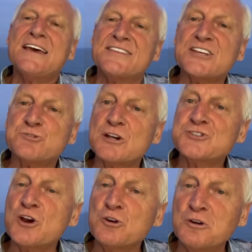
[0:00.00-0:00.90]
That's why
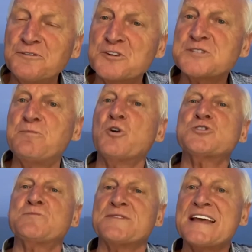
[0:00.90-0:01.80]
it's so good for
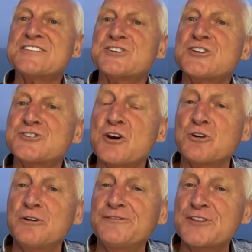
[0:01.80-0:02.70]
sportsmen. That's why it's so
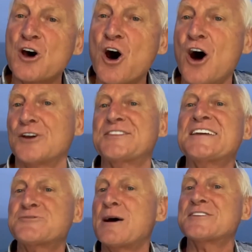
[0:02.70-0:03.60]
good for the heart.
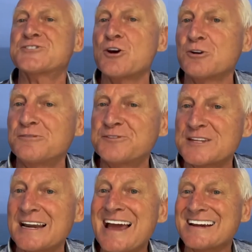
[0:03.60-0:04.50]
That's why it's so good for
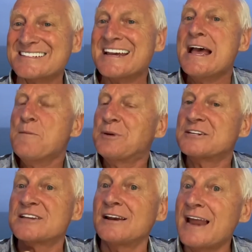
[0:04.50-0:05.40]
the lungs,
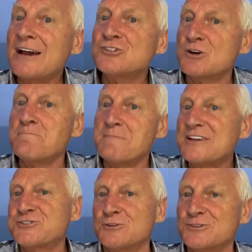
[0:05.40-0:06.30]
because the lungs are
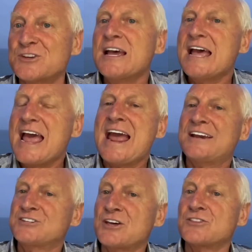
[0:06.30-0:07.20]
muscles,
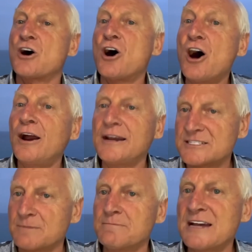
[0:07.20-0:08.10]
and the heart
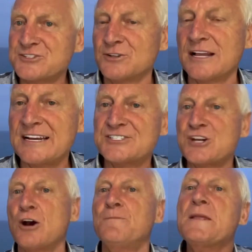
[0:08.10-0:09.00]
is a muscle. And
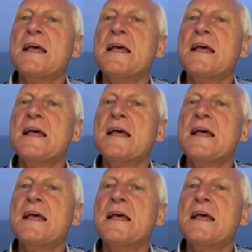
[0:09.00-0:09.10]
so